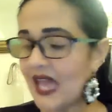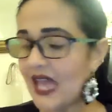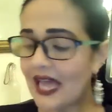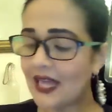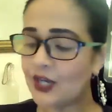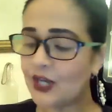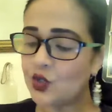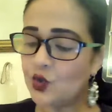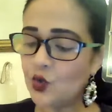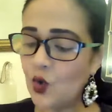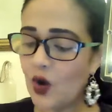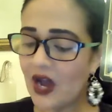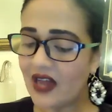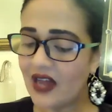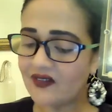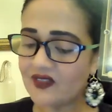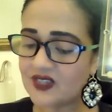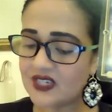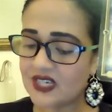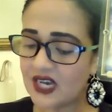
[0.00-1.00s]
And you
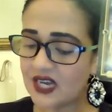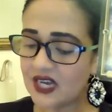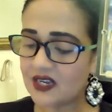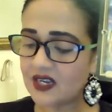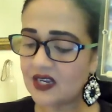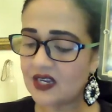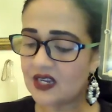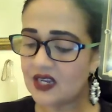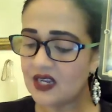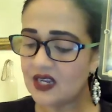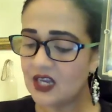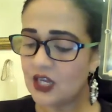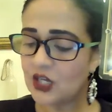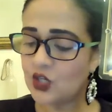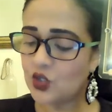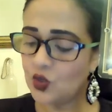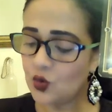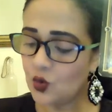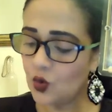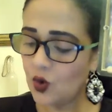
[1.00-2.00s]
have done,
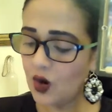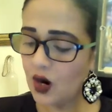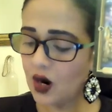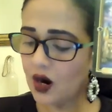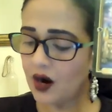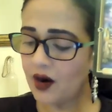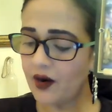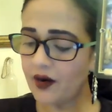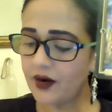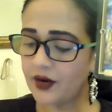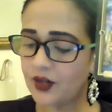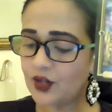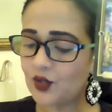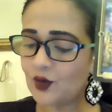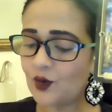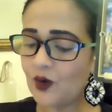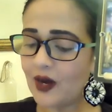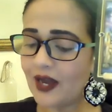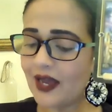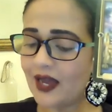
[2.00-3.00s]
you are,
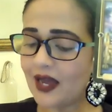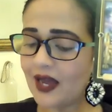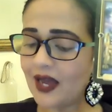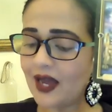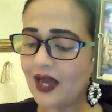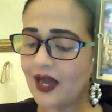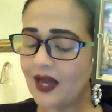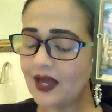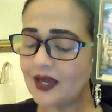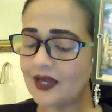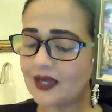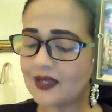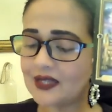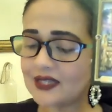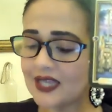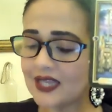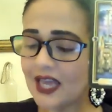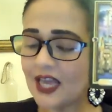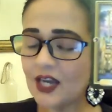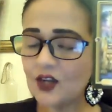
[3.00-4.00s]
you know, I, I
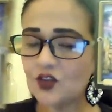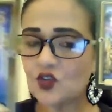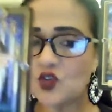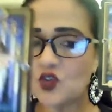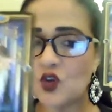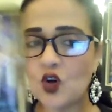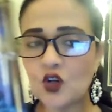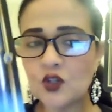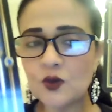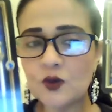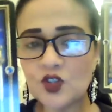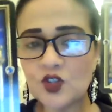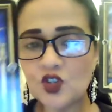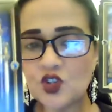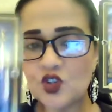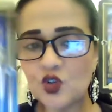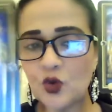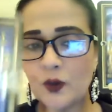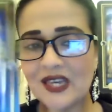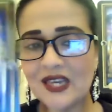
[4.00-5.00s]
this eight of swords, which
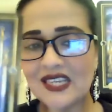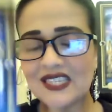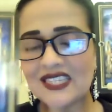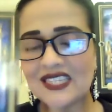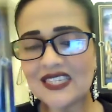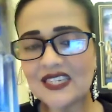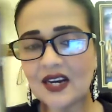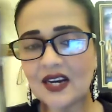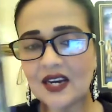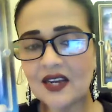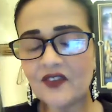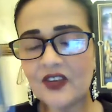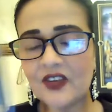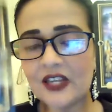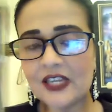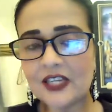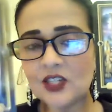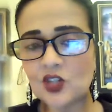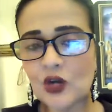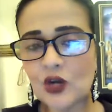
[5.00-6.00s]
is you being stuck and
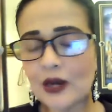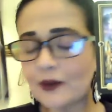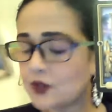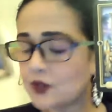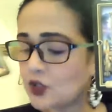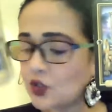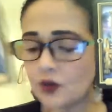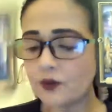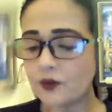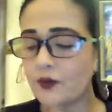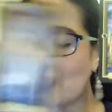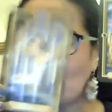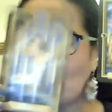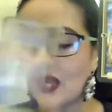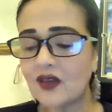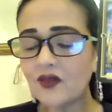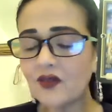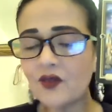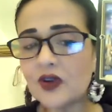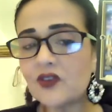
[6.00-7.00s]
feeling trapped, you're
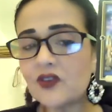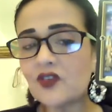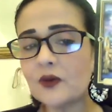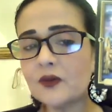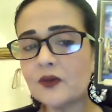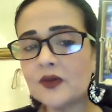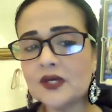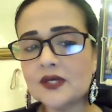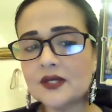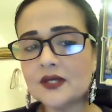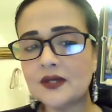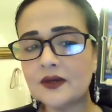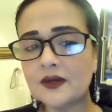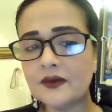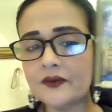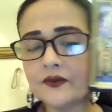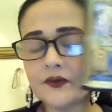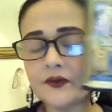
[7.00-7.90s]
breaking free from this.